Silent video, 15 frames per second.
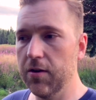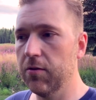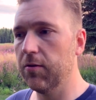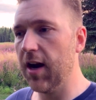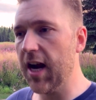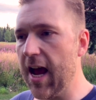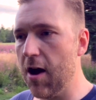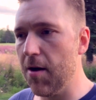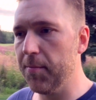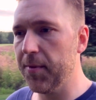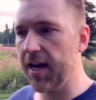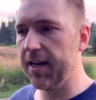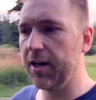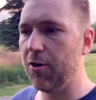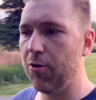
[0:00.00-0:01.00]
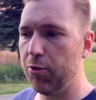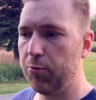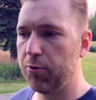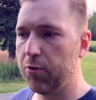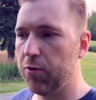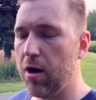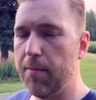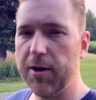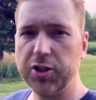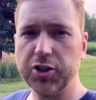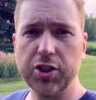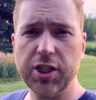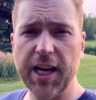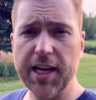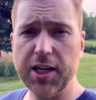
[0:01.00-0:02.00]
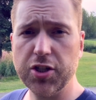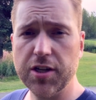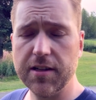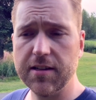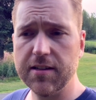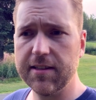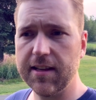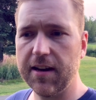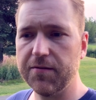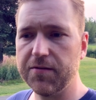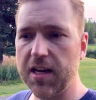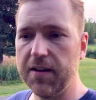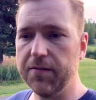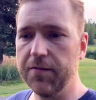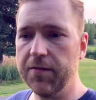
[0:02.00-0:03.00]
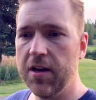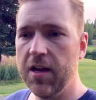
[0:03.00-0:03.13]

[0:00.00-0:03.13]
Right now I'm kind of going through a bunch of changes that I've kind of